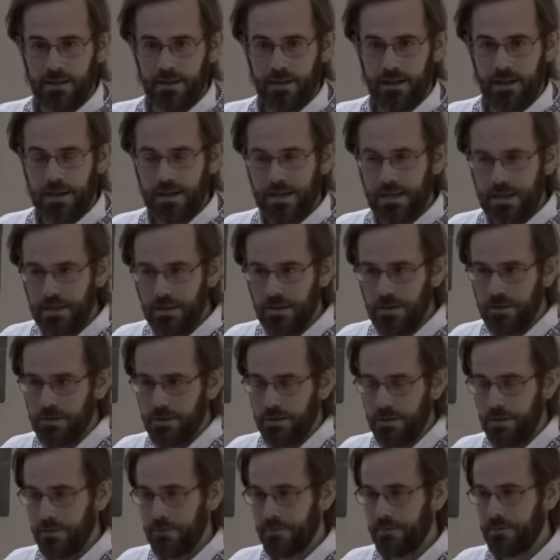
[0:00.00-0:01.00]
an
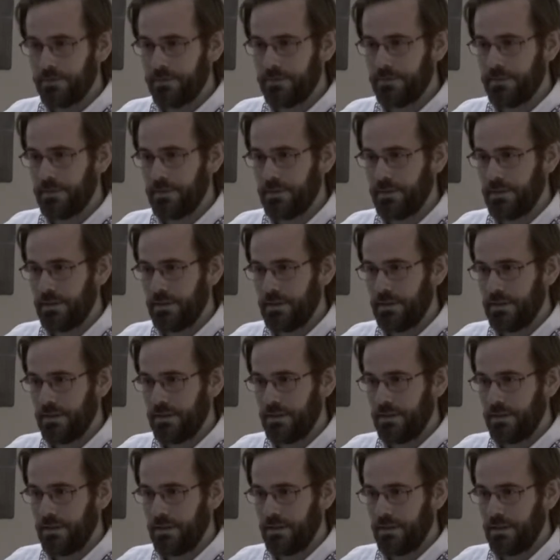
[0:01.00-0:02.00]
eagle
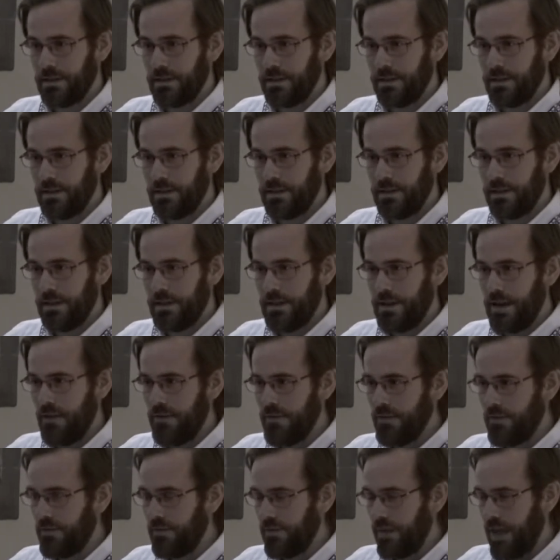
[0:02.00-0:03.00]
that
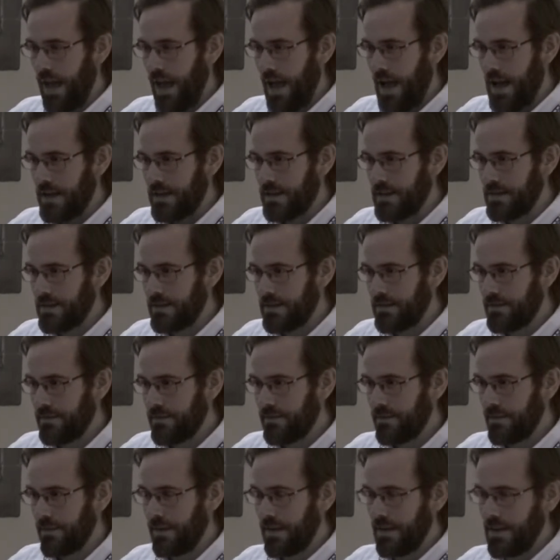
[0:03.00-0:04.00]
never flies,
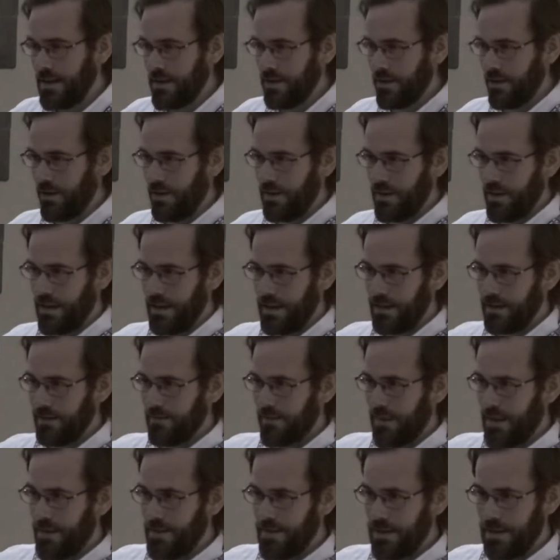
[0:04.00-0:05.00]
an eagle that
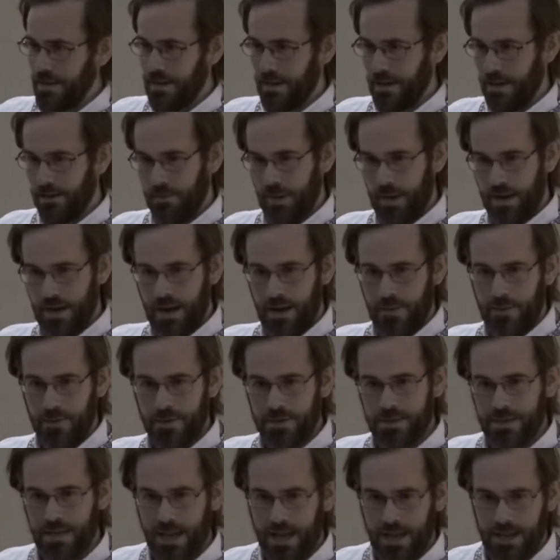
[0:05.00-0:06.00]
maybe my
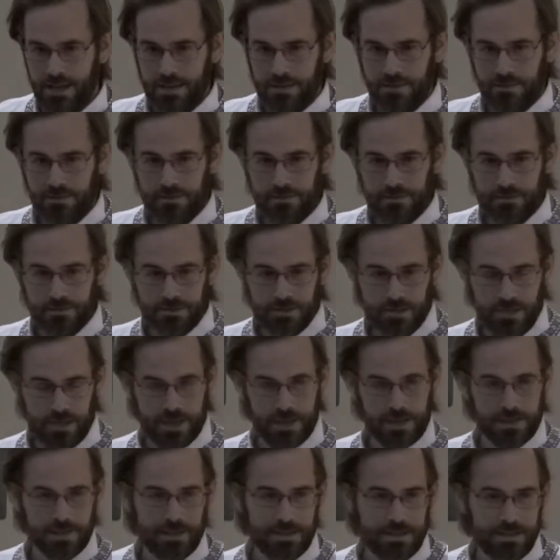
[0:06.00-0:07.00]
neighbors have
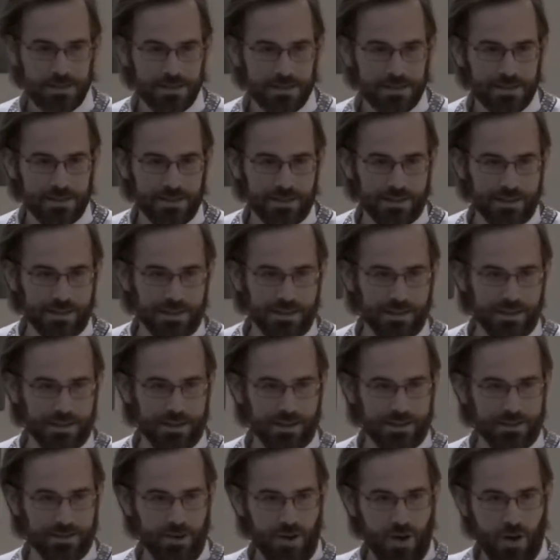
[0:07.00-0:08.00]
chickens,
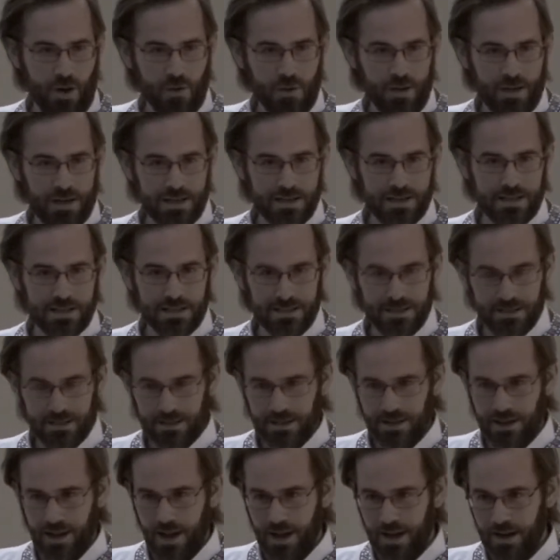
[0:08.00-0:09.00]
and they're always
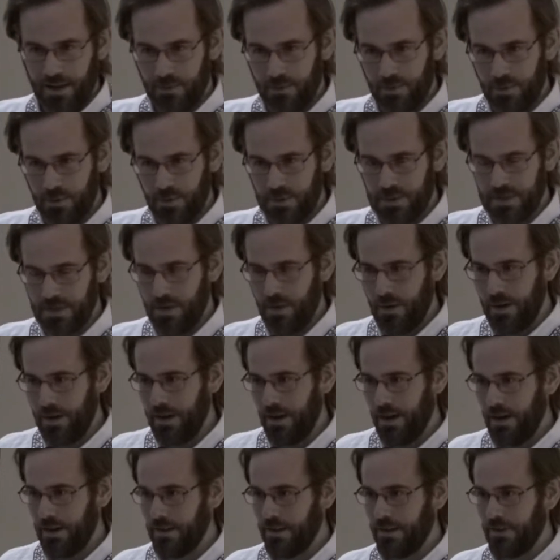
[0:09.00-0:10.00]
caught up with what's going
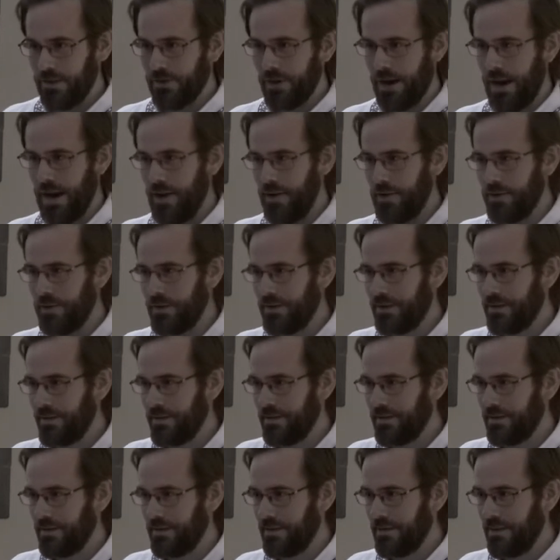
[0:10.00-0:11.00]
on in the ground,
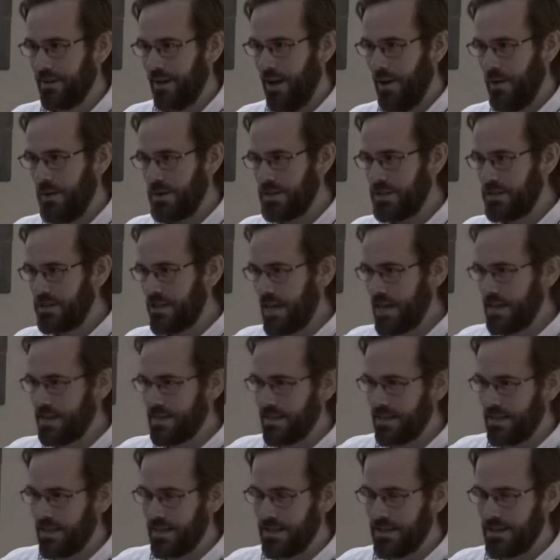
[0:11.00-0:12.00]
always
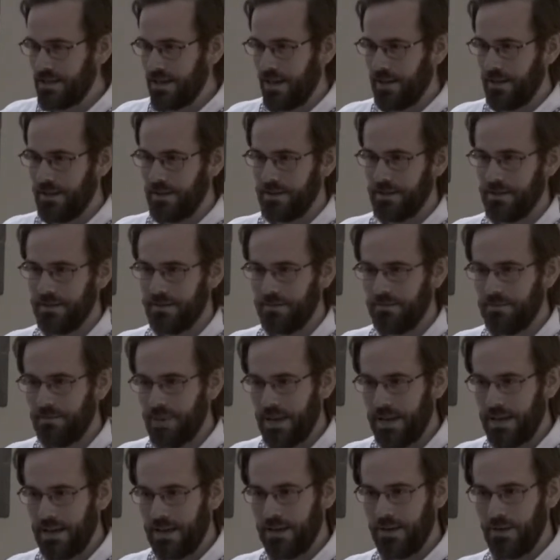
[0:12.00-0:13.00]
chasing each other,
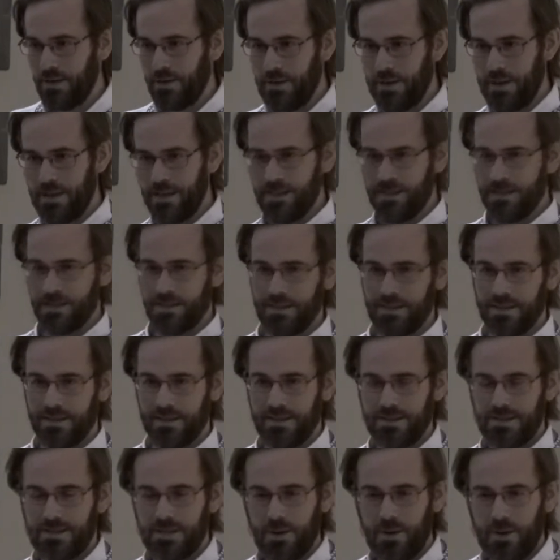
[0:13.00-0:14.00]
making noise,
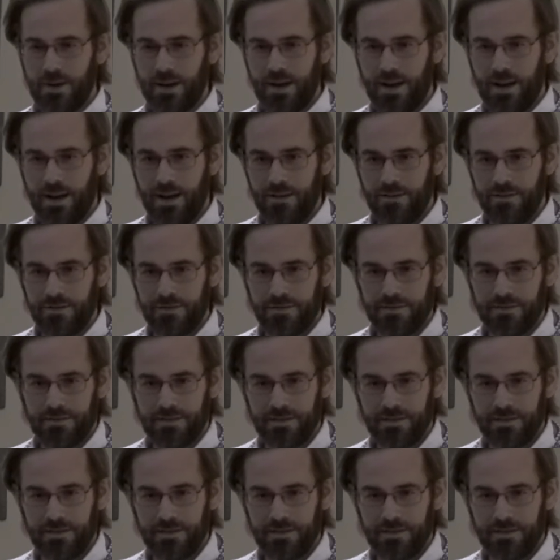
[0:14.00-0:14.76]
showing off.